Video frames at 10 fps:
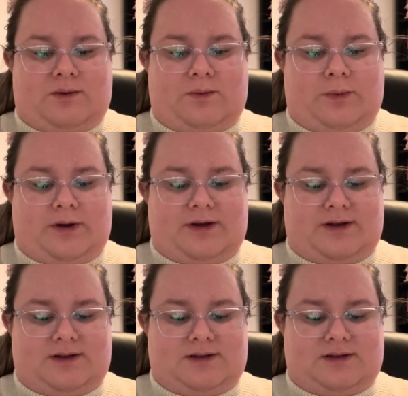
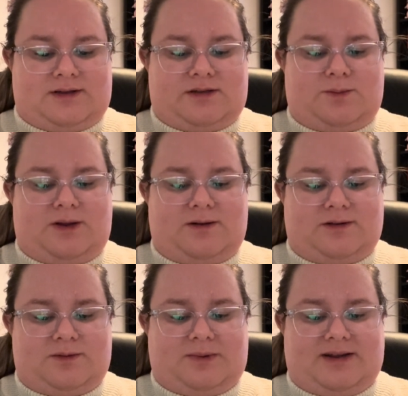was a
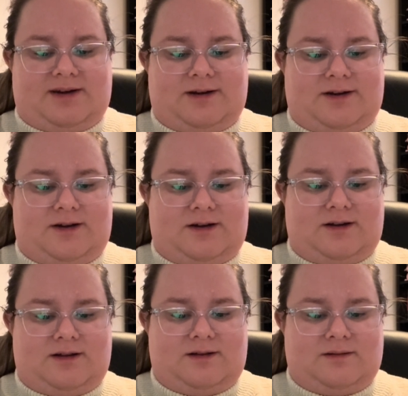Spindle Splintered.
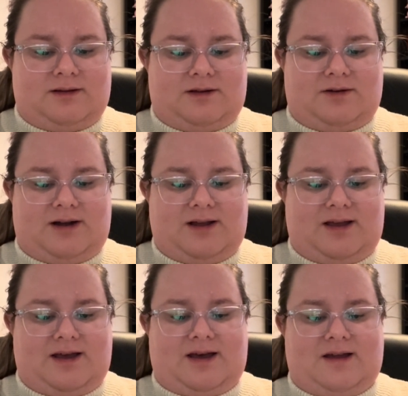I'm just gonna try to
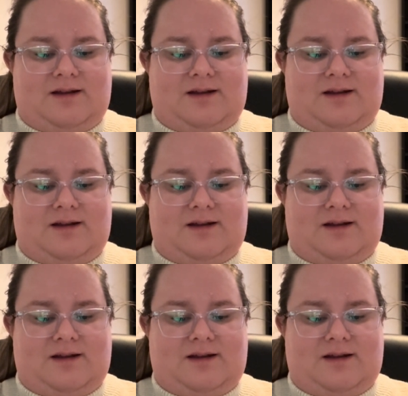get,